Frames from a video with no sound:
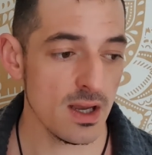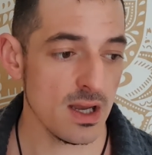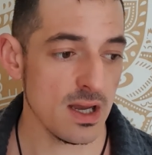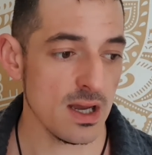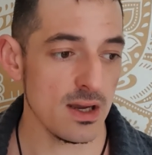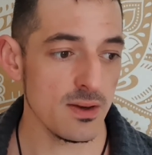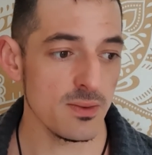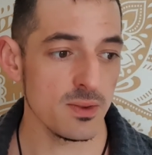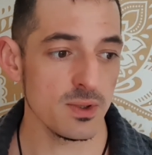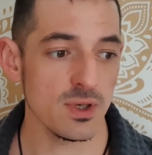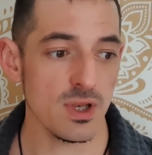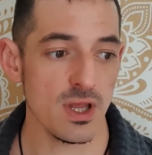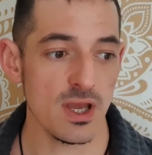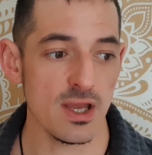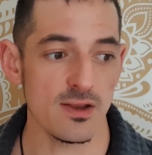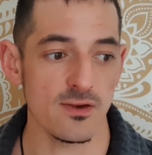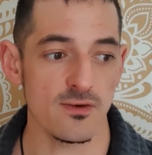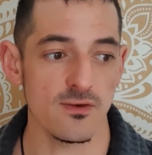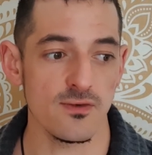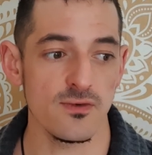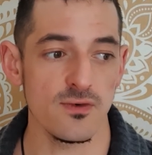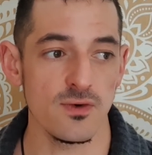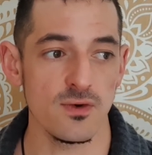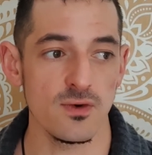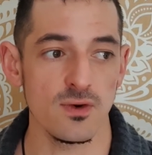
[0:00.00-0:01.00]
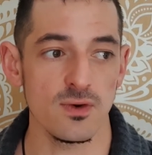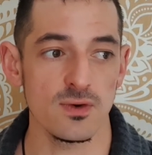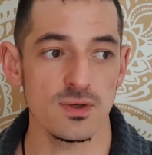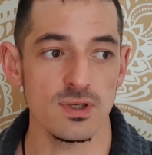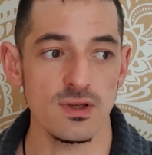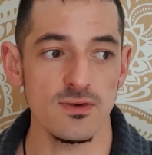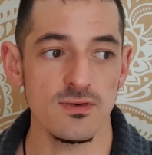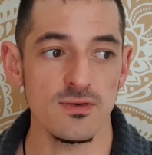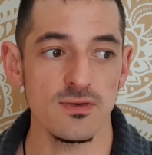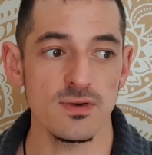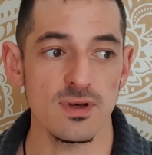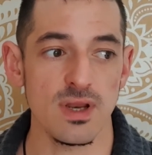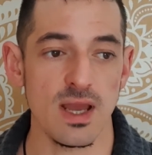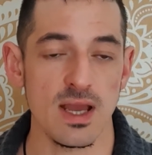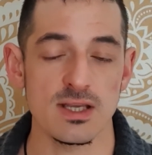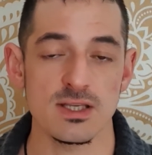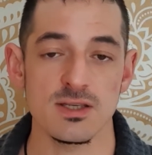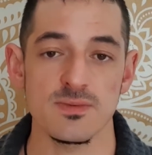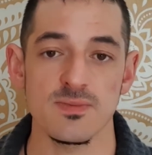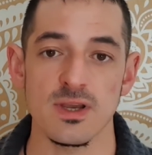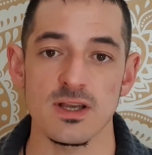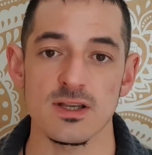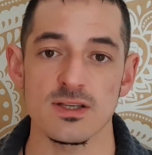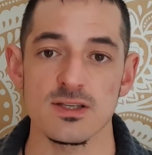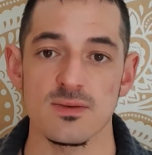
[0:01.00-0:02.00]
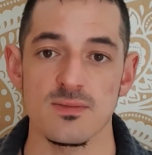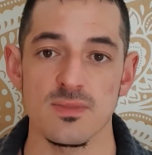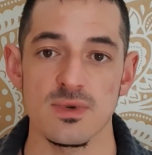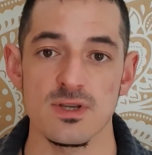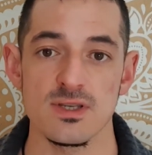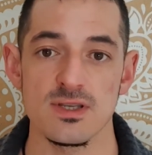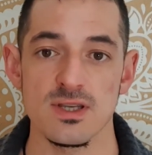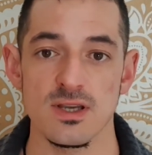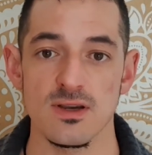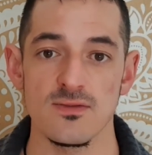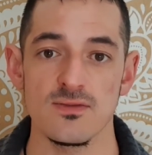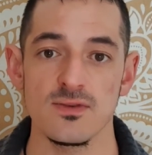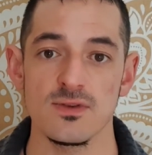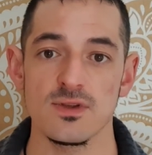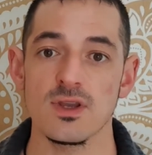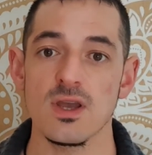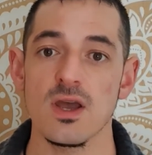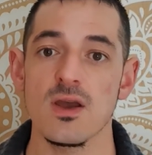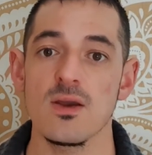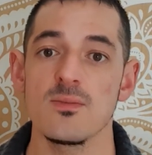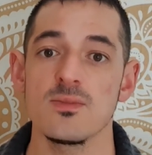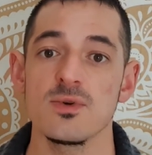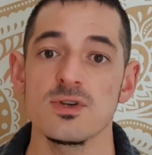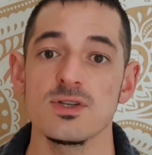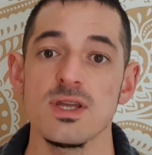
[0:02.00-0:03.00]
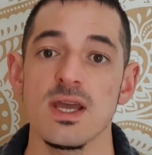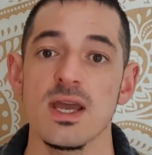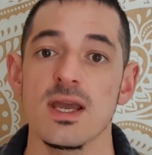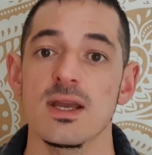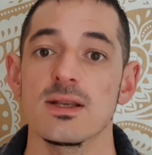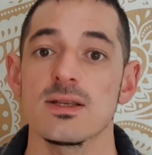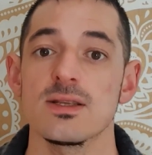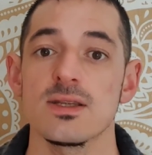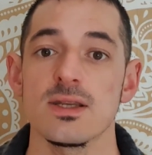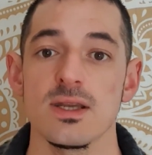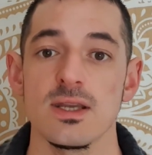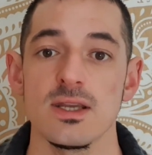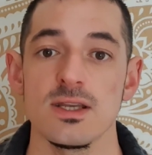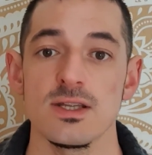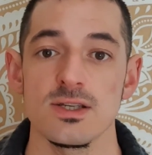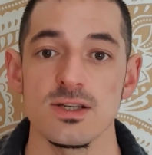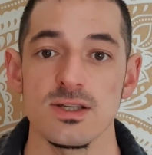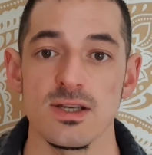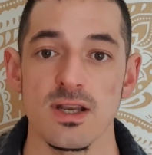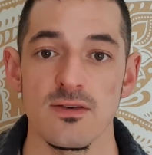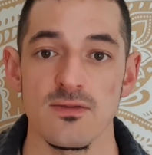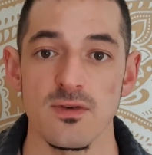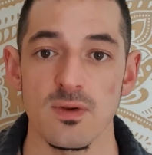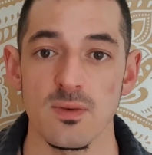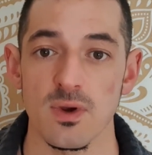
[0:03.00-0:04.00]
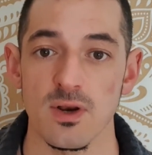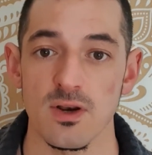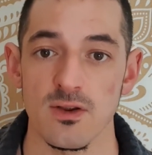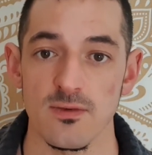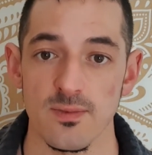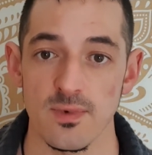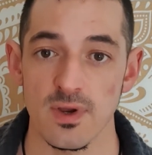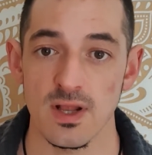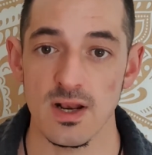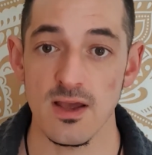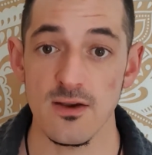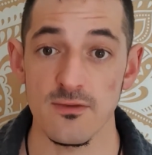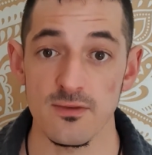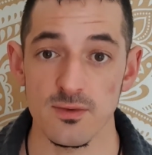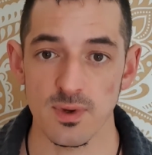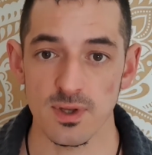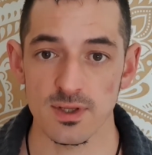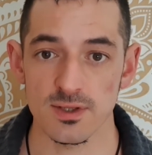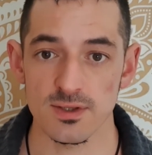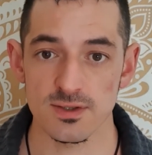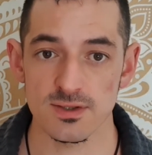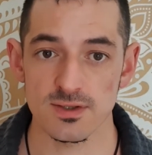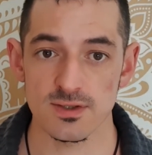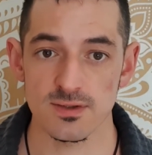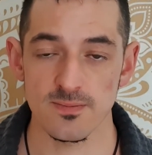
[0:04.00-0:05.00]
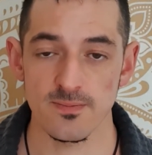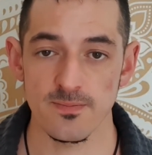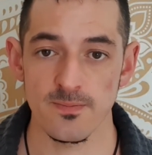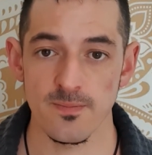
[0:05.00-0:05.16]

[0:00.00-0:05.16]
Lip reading: I would like for different aspects of myself to go and protect each and every one of my loved ones.